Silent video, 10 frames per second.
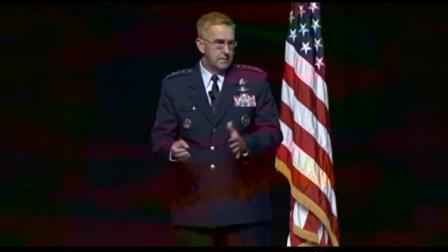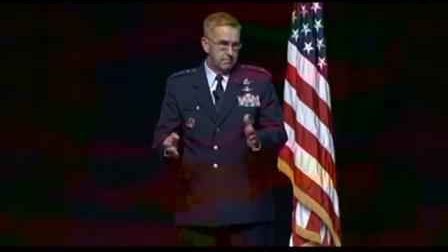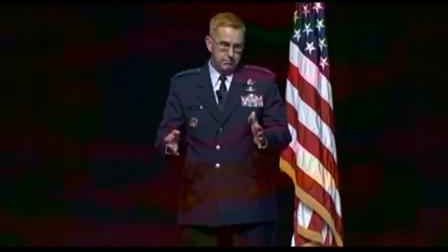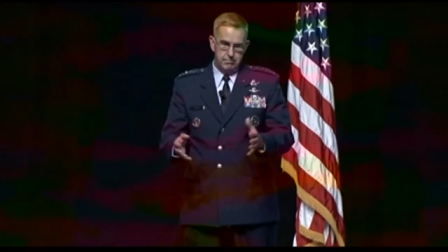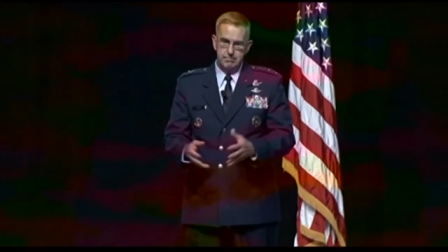
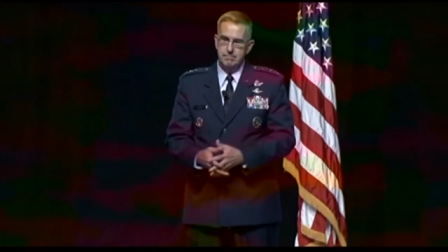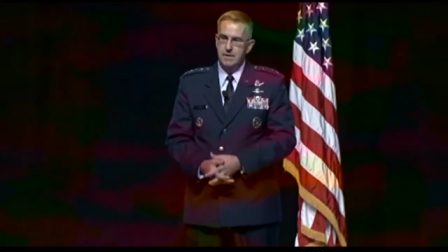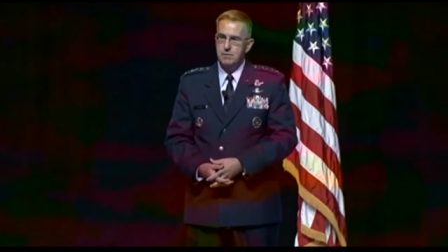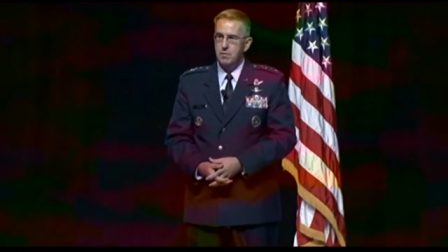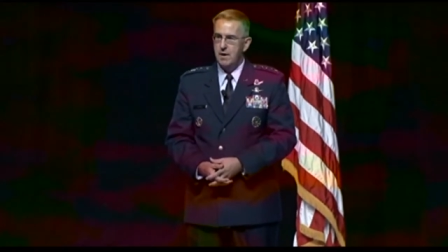That's,
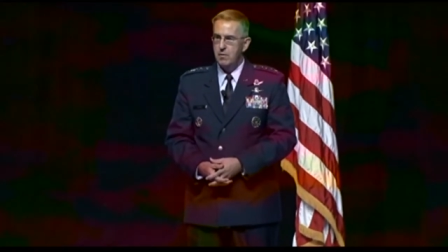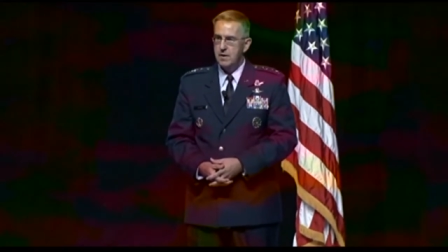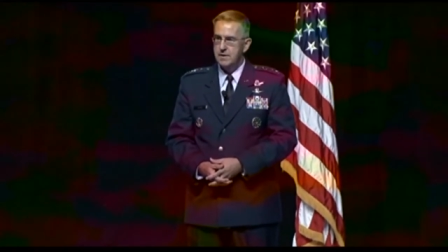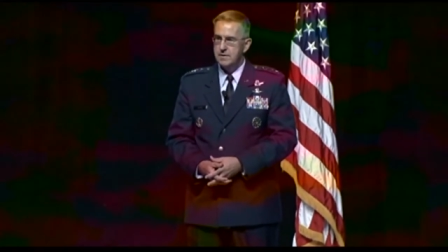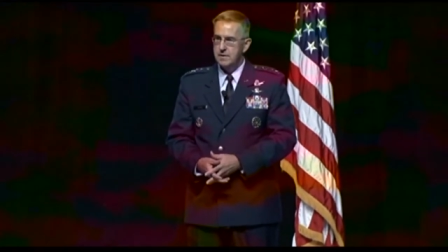that's
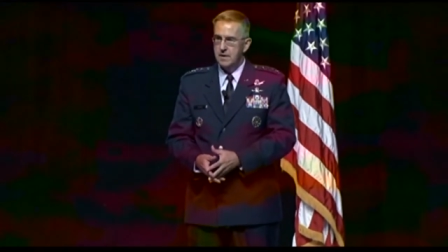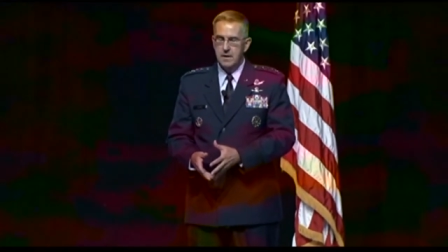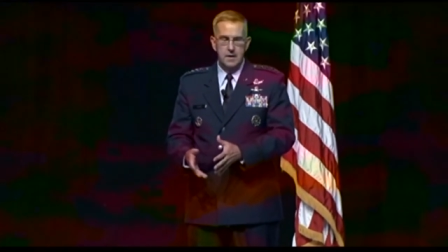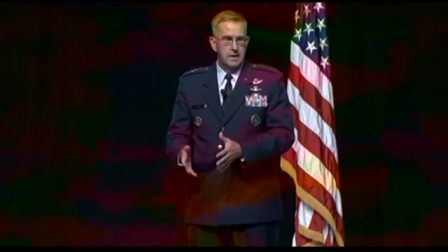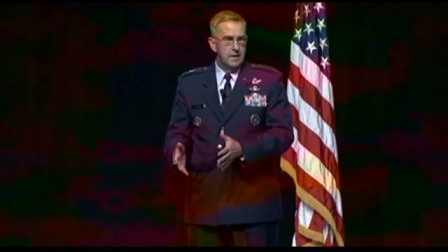where I was.